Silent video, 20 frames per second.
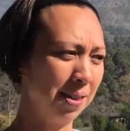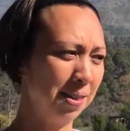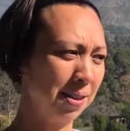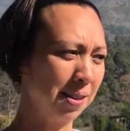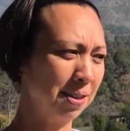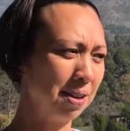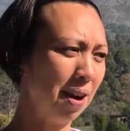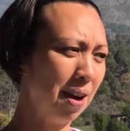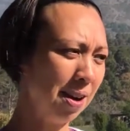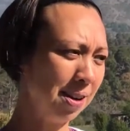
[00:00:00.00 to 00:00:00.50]

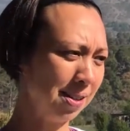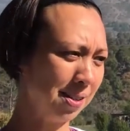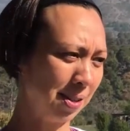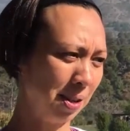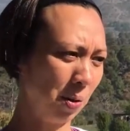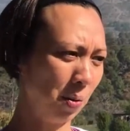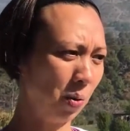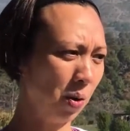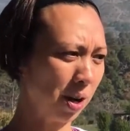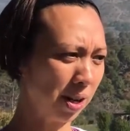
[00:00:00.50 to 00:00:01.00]
The guys
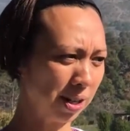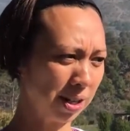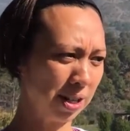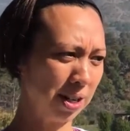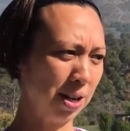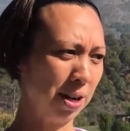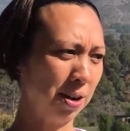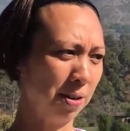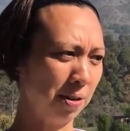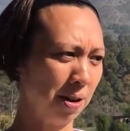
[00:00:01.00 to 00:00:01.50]
that work
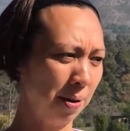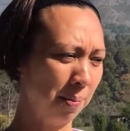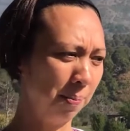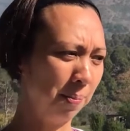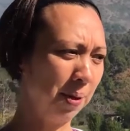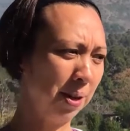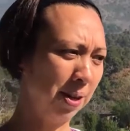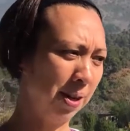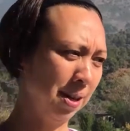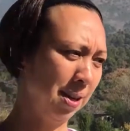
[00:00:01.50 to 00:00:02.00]
here,
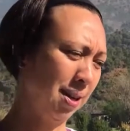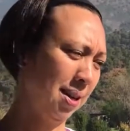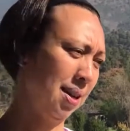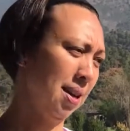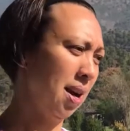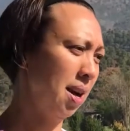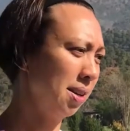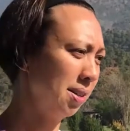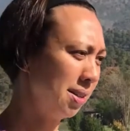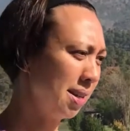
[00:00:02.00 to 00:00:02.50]

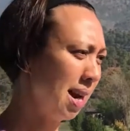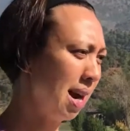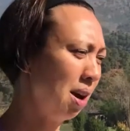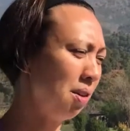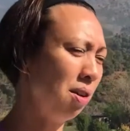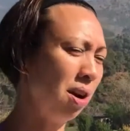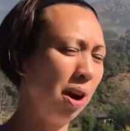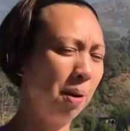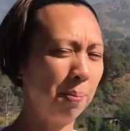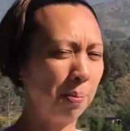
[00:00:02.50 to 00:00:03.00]

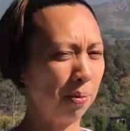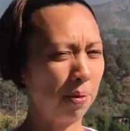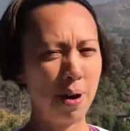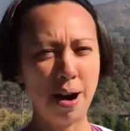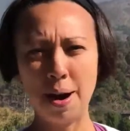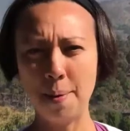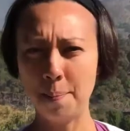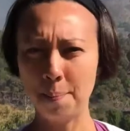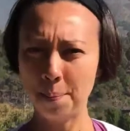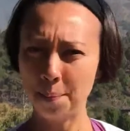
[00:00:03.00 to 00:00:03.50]
Tara,
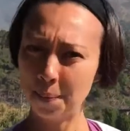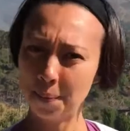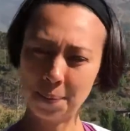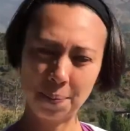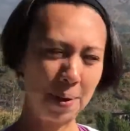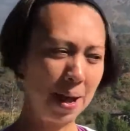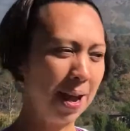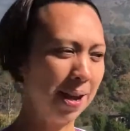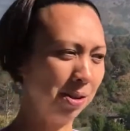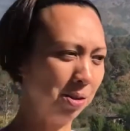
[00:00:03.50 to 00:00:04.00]
Prem
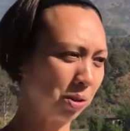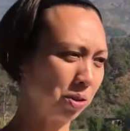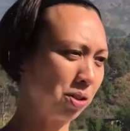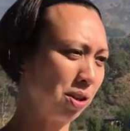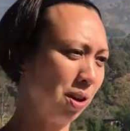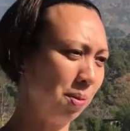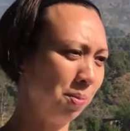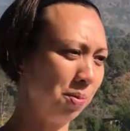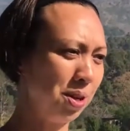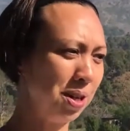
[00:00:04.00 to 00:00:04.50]
and
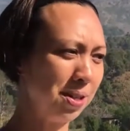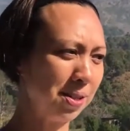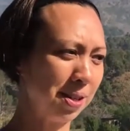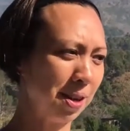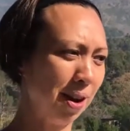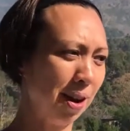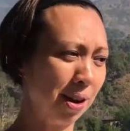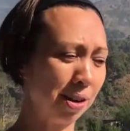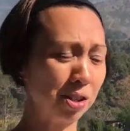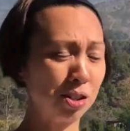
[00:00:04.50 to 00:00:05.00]
Dr.
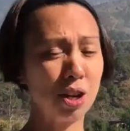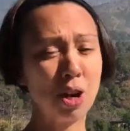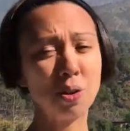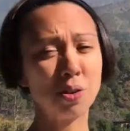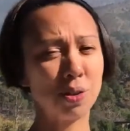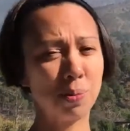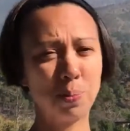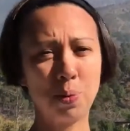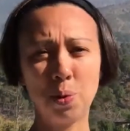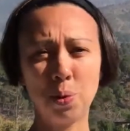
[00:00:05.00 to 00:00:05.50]
Amrita, are so
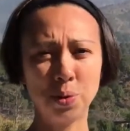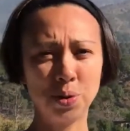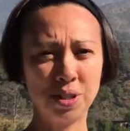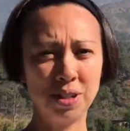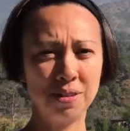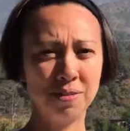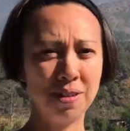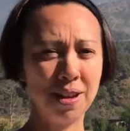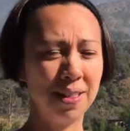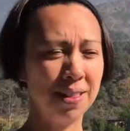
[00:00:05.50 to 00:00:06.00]

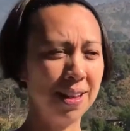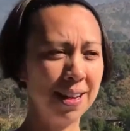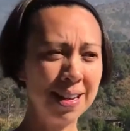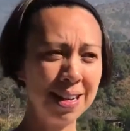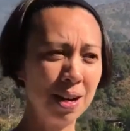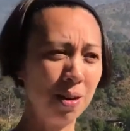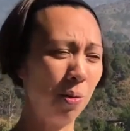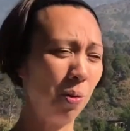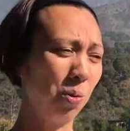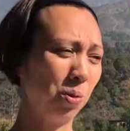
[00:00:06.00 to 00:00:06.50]
supportive and they're
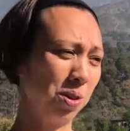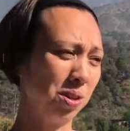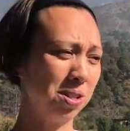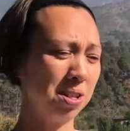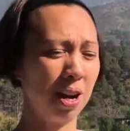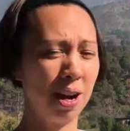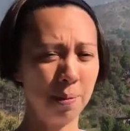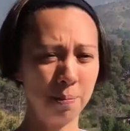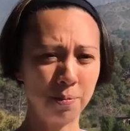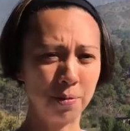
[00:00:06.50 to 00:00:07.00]
here all the
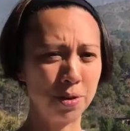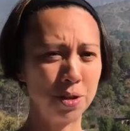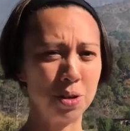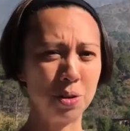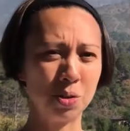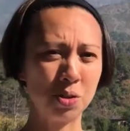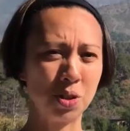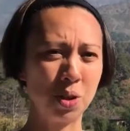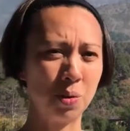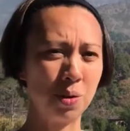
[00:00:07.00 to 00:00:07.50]
time for
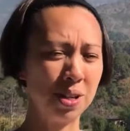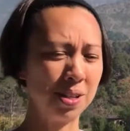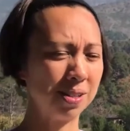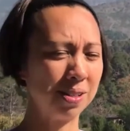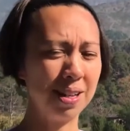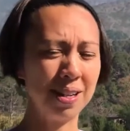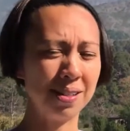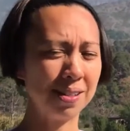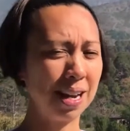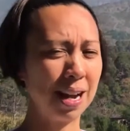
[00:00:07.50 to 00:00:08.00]
you. So
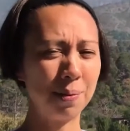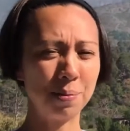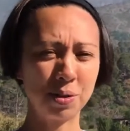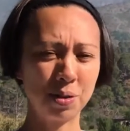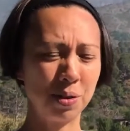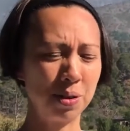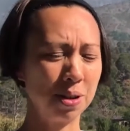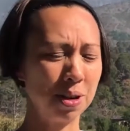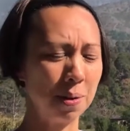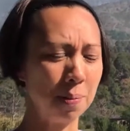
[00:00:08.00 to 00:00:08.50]
it's
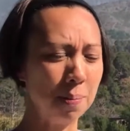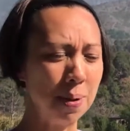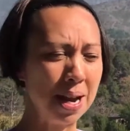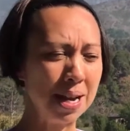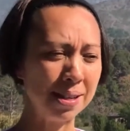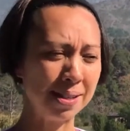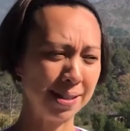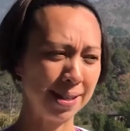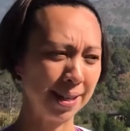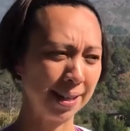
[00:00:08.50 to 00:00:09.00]
absolutely
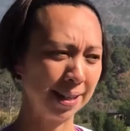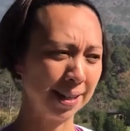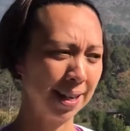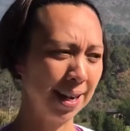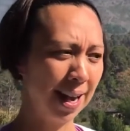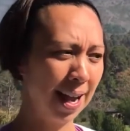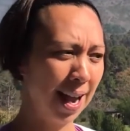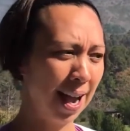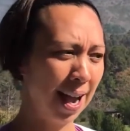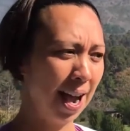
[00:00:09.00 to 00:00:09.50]
amazing.
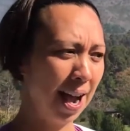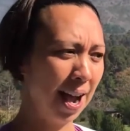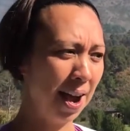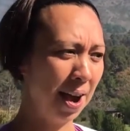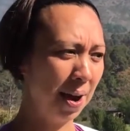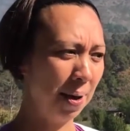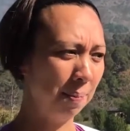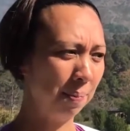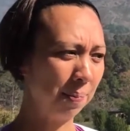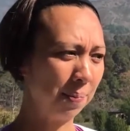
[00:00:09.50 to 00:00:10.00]

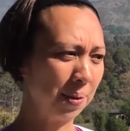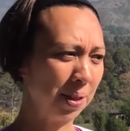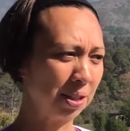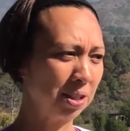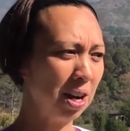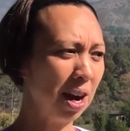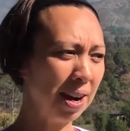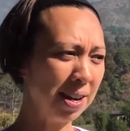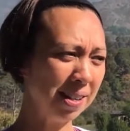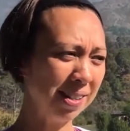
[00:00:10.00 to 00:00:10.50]
The
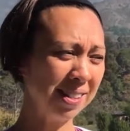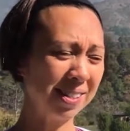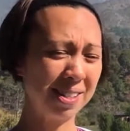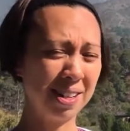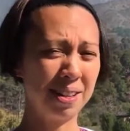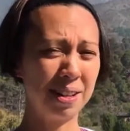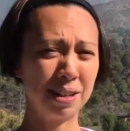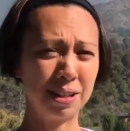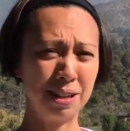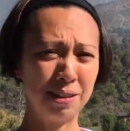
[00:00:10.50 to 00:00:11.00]
guidance
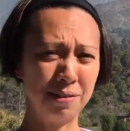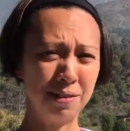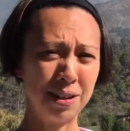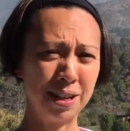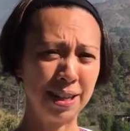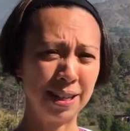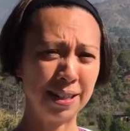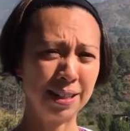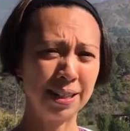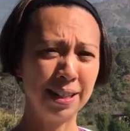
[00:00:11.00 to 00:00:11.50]
that they're
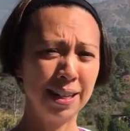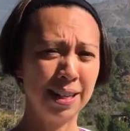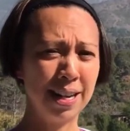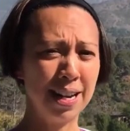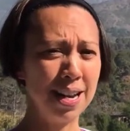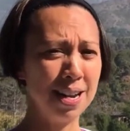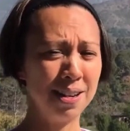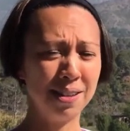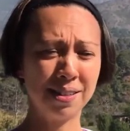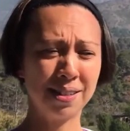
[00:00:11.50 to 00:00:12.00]
giving
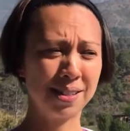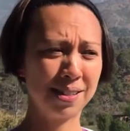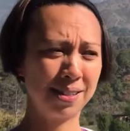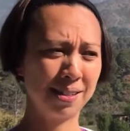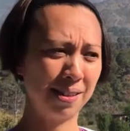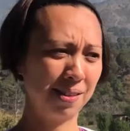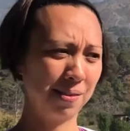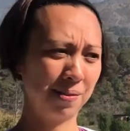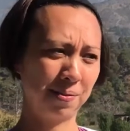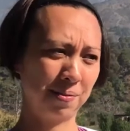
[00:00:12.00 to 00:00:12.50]
is,
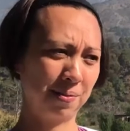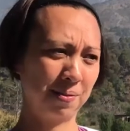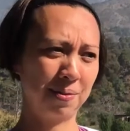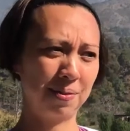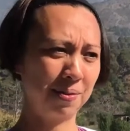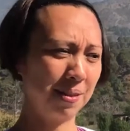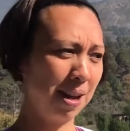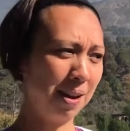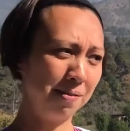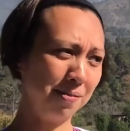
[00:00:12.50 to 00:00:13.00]

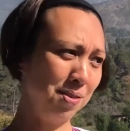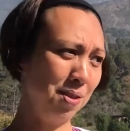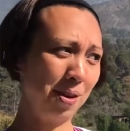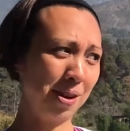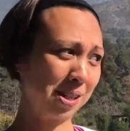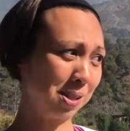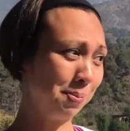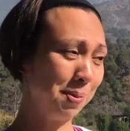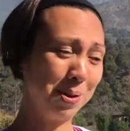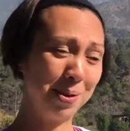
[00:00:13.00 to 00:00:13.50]
I've
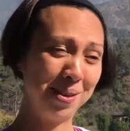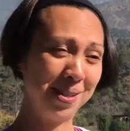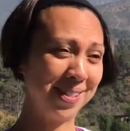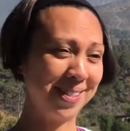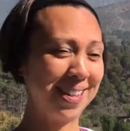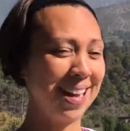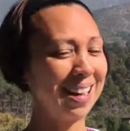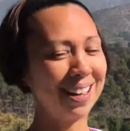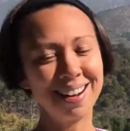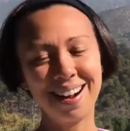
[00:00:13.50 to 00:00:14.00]
not
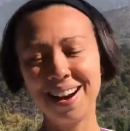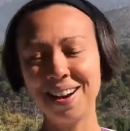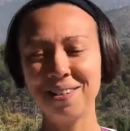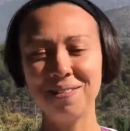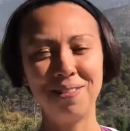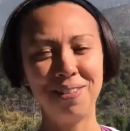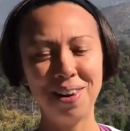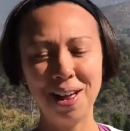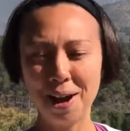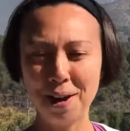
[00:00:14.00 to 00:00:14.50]
experienced that kind
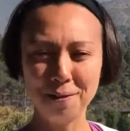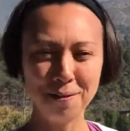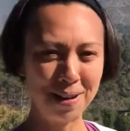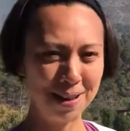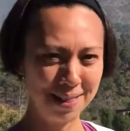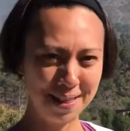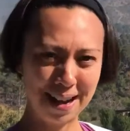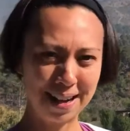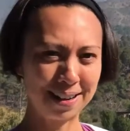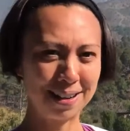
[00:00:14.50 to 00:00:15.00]
of love
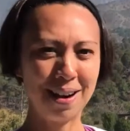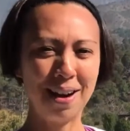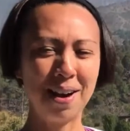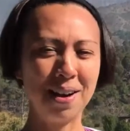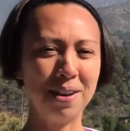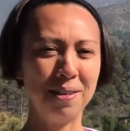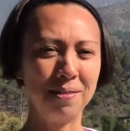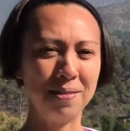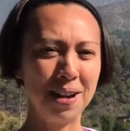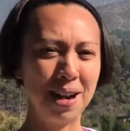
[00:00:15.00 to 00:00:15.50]
and that
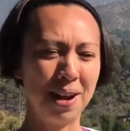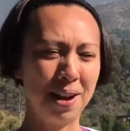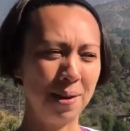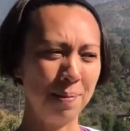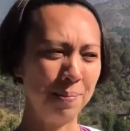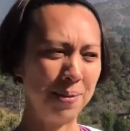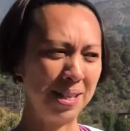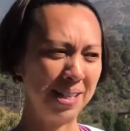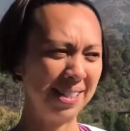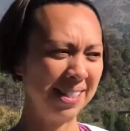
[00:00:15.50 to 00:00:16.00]
kind of
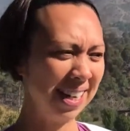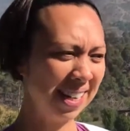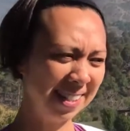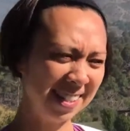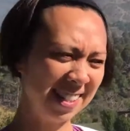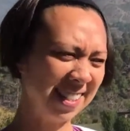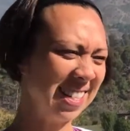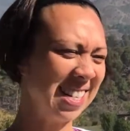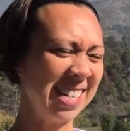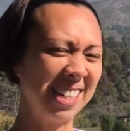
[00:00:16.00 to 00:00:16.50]

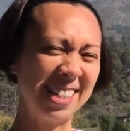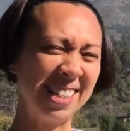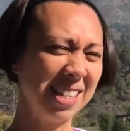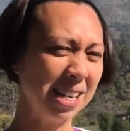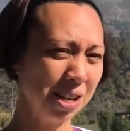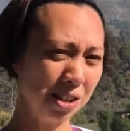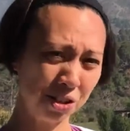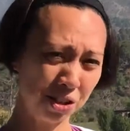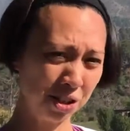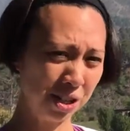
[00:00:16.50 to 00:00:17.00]
intensity in
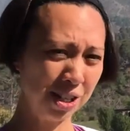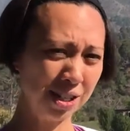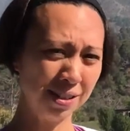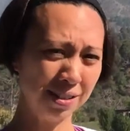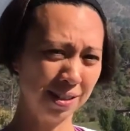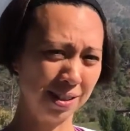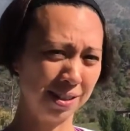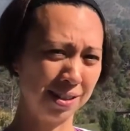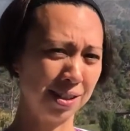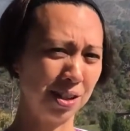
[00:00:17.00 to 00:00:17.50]

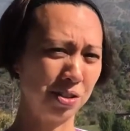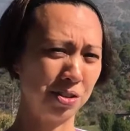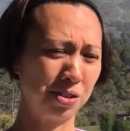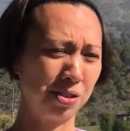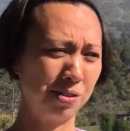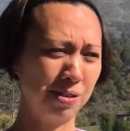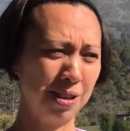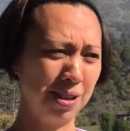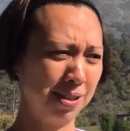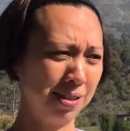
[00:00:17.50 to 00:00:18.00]
teaching in
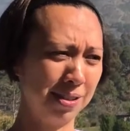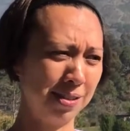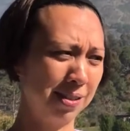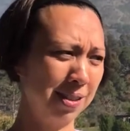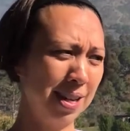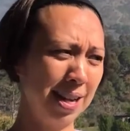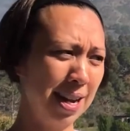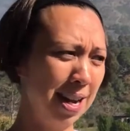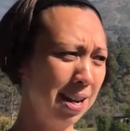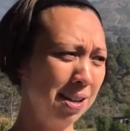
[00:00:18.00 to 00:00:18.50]
such,
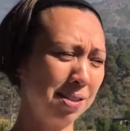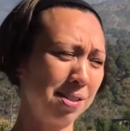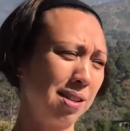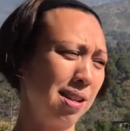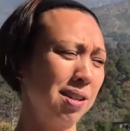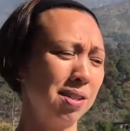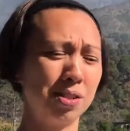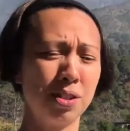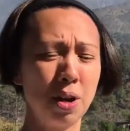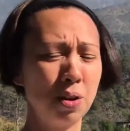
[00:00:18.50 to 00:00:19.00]
it's
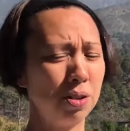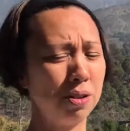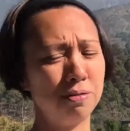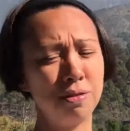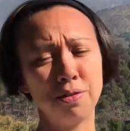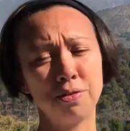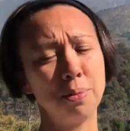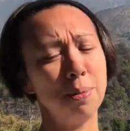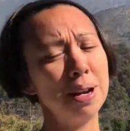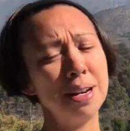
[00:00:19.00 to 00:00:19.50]
so
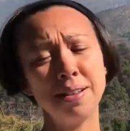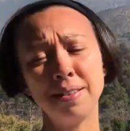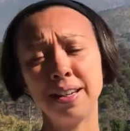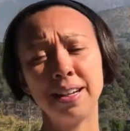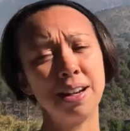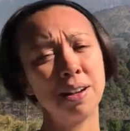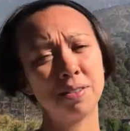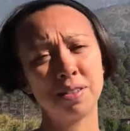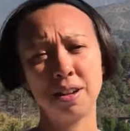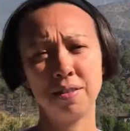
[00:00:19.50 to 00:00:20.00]
different from
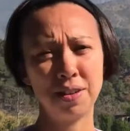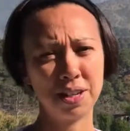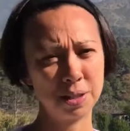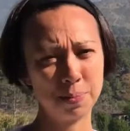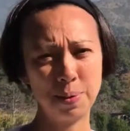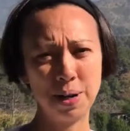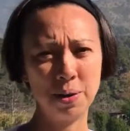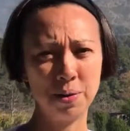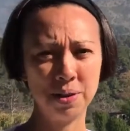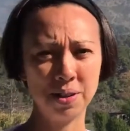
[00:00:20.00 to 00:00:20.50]
anything else I've
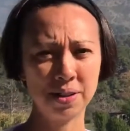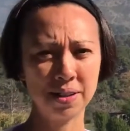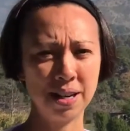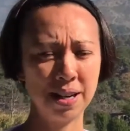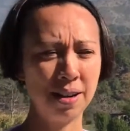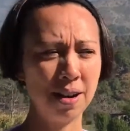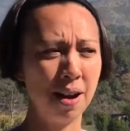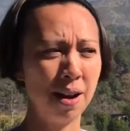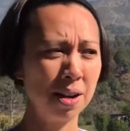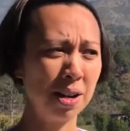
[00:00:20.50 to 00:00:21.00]
experienced.
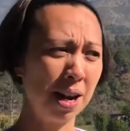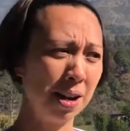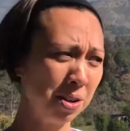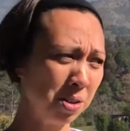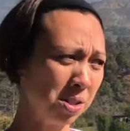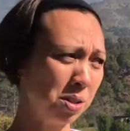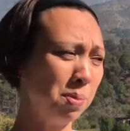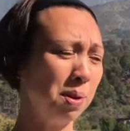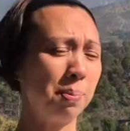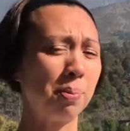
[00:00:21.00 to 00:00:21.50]
And I
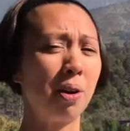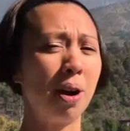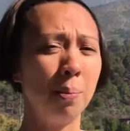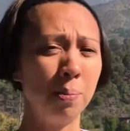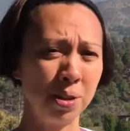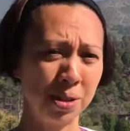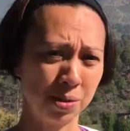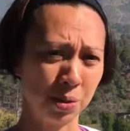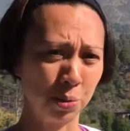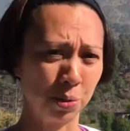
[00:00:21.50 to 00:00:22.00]
used to be a
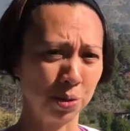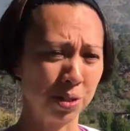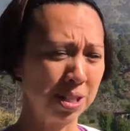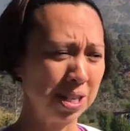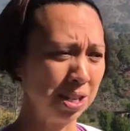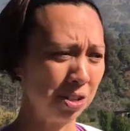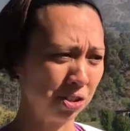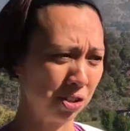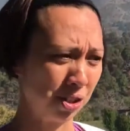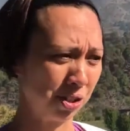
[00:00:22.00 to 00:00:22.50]
primary school
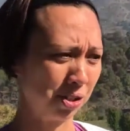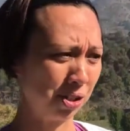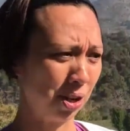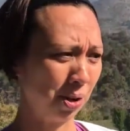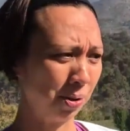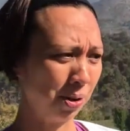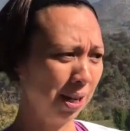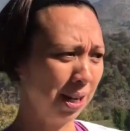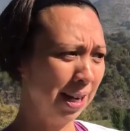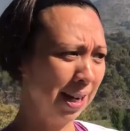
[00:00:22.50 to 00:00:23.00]
teacher,
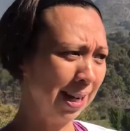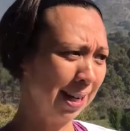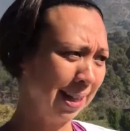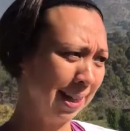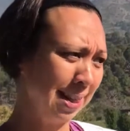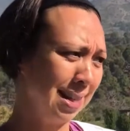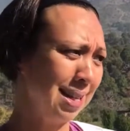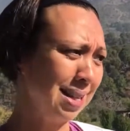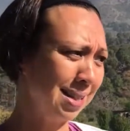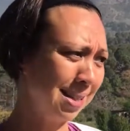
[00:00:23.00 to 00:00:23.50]
so
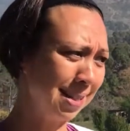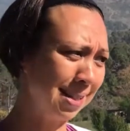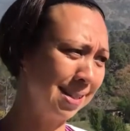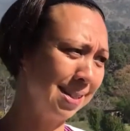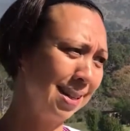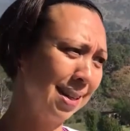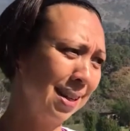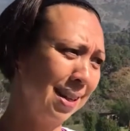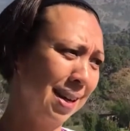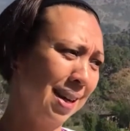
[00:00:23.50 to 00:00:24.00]
this